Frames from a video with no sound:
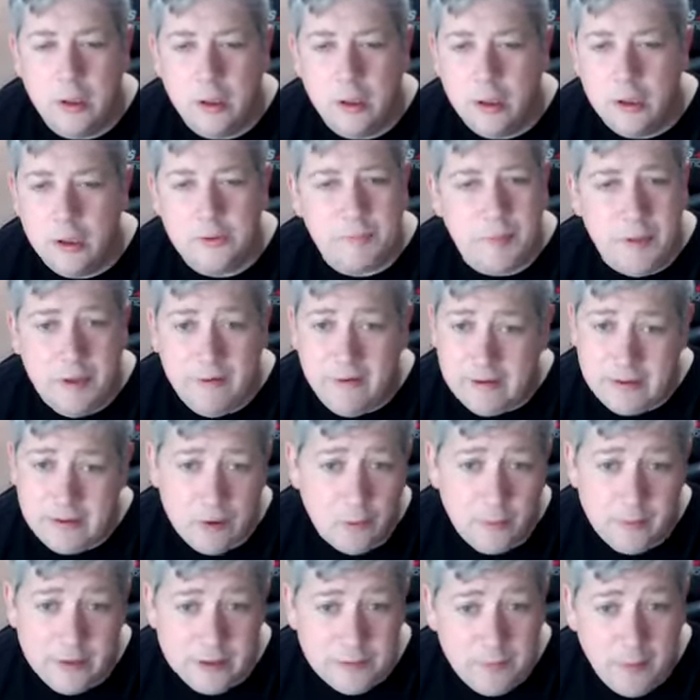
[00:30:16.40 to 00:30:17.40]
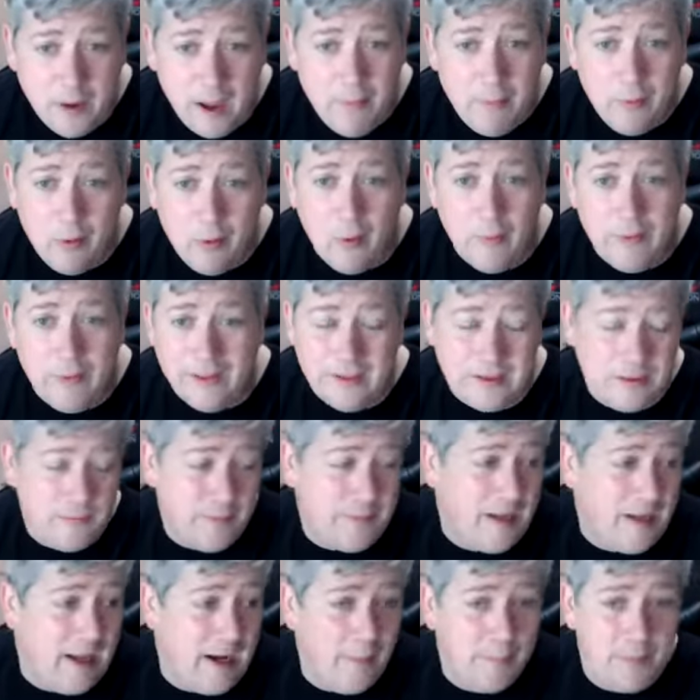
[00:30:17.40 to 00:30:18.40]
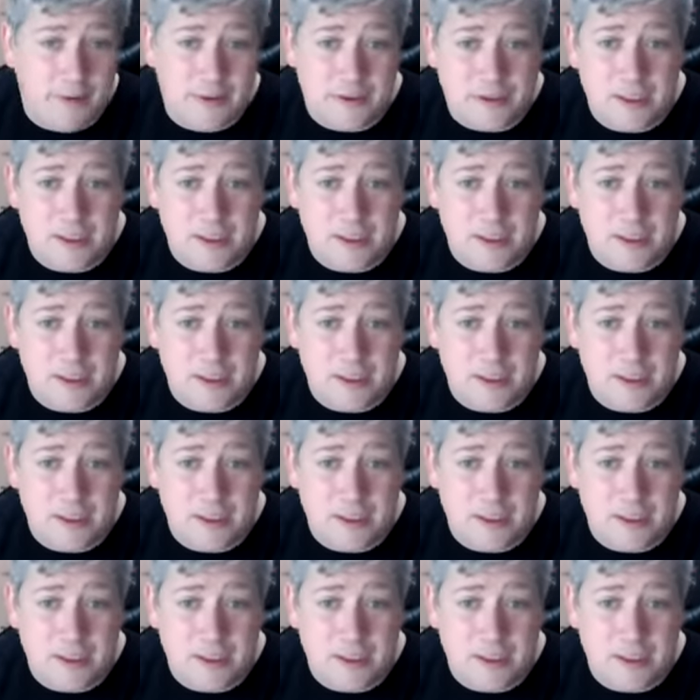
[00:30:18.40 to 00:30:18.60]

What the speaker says: Because Peter hasn't opened his Bible all week, because he's been getting up at